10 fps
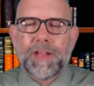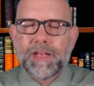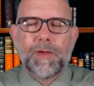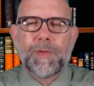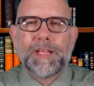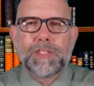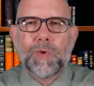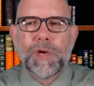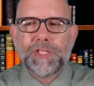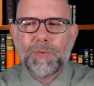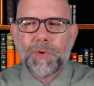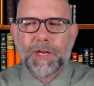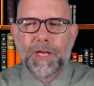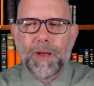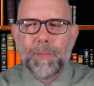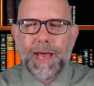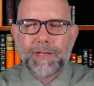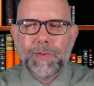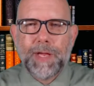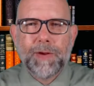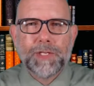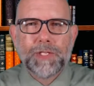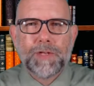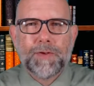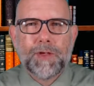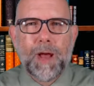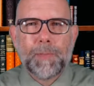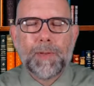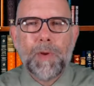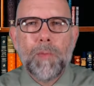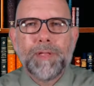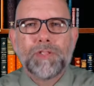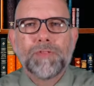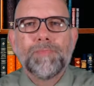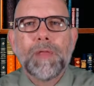I tell you what, that's a question we're going to come back to here in just a couple of moments.